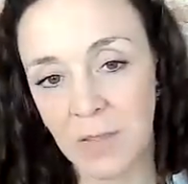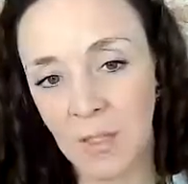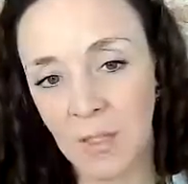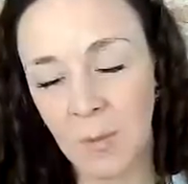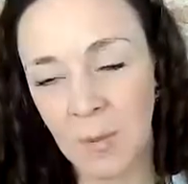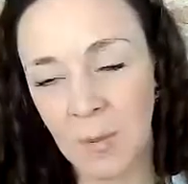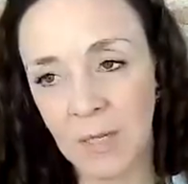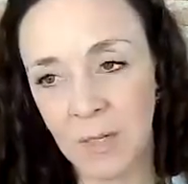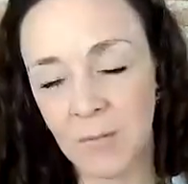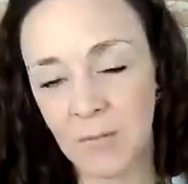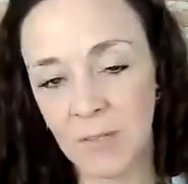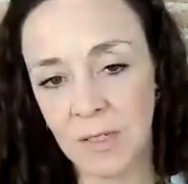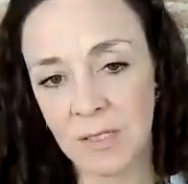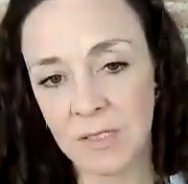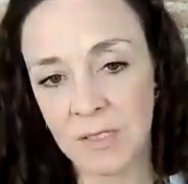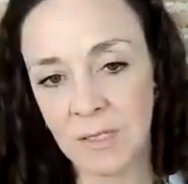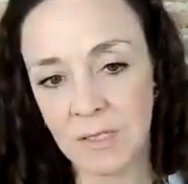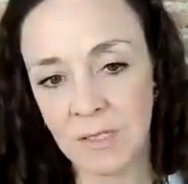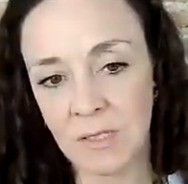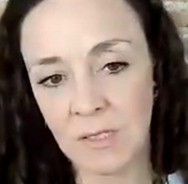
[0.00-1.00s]
You become very
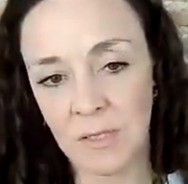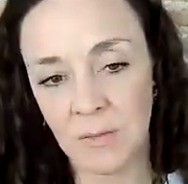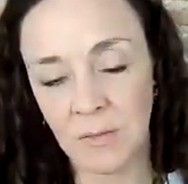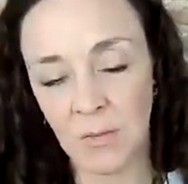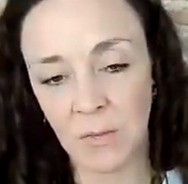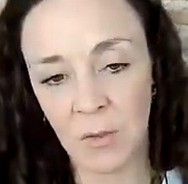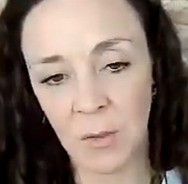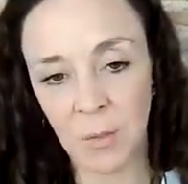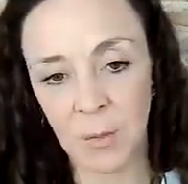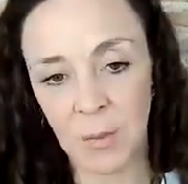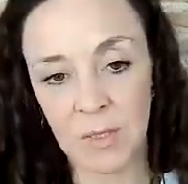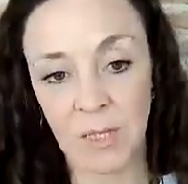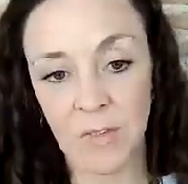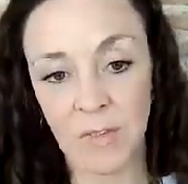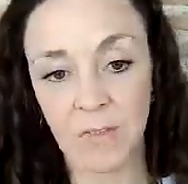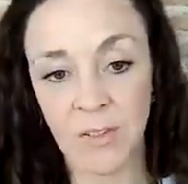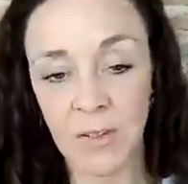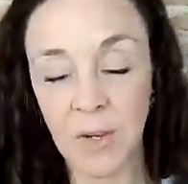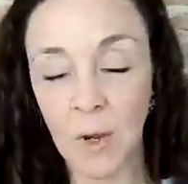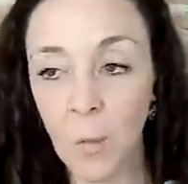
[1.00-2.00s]
sensitive of your body,
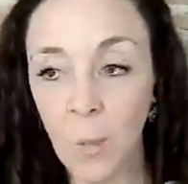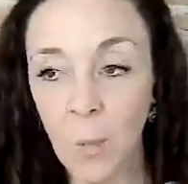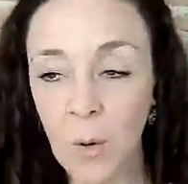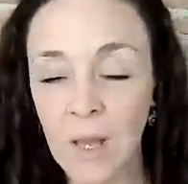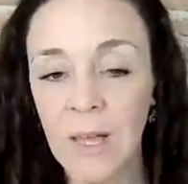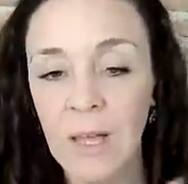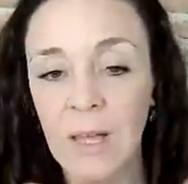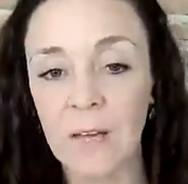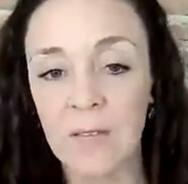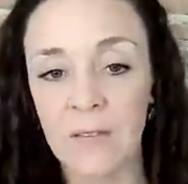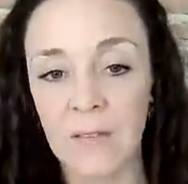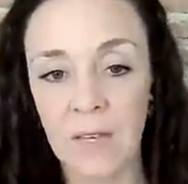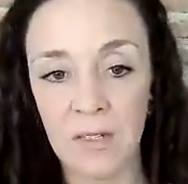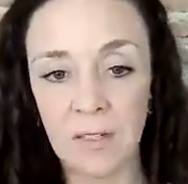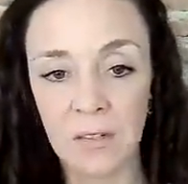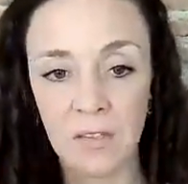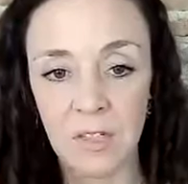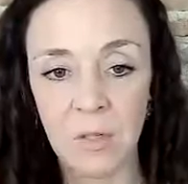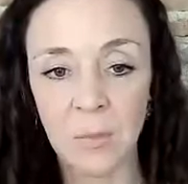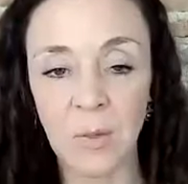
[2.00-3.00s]
very aware of energy,